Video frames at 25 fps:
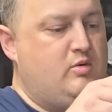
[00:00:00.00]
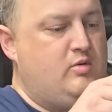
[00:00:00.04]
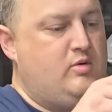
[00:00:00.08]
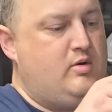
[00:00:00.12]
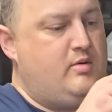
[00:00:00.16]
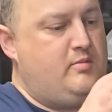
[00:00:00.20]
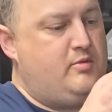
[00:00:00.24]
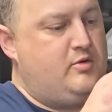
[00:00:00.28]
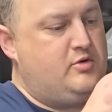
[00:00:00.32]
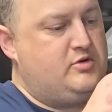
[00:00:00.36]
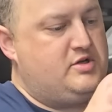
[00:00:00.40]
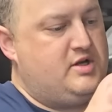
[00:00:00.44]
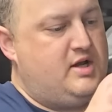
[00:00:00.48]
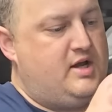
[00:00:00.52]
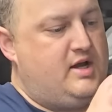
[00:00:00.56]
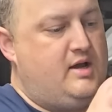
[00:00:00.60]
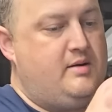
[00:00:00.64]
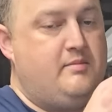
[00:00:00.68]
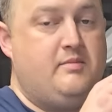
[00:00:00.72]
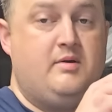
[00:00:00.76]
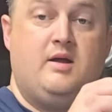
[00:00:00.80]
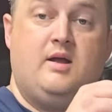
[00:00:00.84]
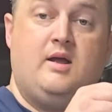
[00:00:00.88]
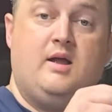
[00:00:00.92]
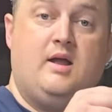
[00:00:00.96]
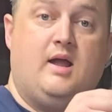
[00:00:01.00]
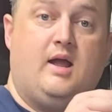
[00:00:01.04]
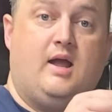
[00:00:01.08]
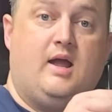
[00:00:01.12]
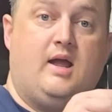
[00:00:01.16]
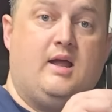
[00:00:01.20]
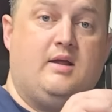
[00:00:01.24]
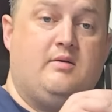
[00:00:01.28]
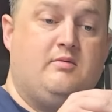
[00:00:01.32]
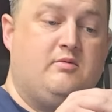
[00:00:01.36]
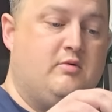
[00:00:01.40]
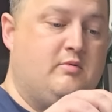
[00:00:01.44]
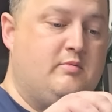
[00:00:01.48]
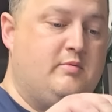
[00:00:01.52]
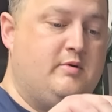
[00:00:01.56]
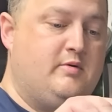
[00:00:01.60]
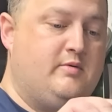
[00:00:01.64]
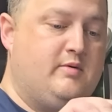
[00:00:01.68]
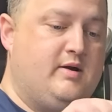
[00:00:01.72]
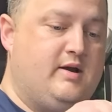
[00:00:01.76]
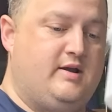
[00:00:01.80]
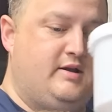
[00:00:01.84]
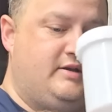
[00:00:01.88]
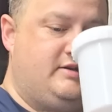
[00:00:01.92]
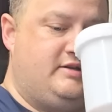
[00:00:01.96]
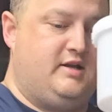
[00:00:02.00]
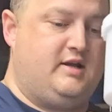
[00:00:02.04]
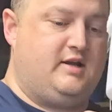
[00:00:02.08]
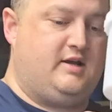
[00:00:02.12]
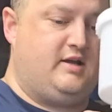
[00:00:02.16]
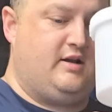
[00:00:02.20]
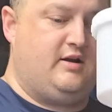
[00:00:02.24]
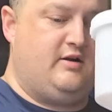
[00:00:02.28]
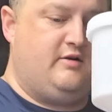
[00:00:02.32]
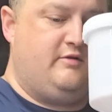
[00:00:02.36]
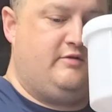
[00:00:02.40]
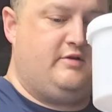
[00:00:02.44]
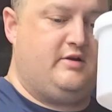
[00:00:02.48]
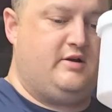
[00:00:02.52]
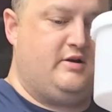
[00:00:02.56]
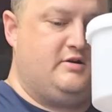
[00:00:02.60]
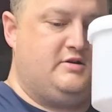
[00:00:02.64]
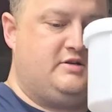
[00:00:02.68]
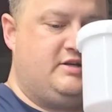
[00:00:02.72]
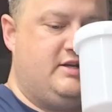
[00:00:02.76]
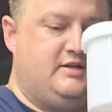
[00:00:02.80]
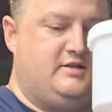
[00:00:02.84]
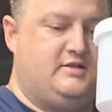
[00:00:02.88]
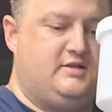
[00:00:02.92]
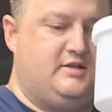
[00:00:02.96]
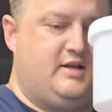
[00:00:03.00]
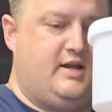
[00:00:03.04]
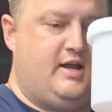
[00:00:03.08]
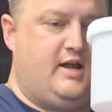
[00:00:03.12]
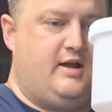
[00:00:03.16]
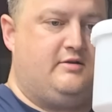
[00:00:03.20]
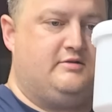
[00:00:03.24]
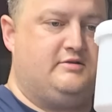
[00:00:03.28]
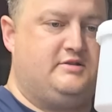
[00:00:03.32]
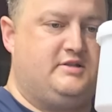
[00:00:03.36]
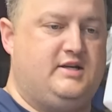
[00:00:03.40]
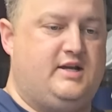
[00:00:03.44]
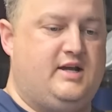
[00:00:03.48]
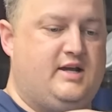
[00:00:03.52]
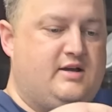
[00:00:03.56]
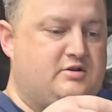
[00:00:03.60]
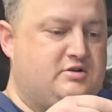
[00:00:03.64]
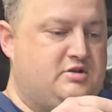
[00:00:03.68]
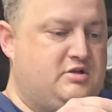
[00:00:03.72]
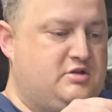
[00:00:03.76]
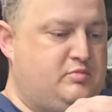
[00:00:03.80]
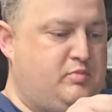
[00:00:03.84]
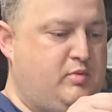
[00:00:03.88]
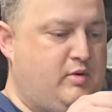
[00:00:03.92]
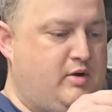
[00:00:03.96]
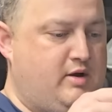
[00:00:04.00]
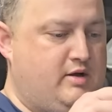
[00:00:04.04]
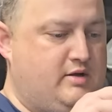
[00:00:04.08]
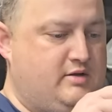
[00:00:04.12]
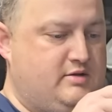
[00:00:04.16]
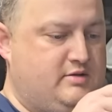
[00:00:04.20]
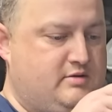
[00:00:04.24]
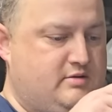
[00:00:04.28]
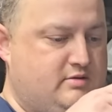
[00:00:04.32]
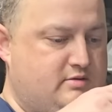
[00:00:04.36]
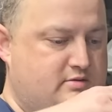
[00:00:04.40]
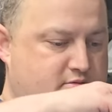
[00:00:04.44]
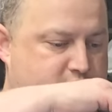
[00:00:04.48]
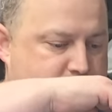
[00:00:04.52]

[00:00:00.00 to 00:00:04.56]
it one more time, and we'll be ready to take it over there and test it out and see how she sprays.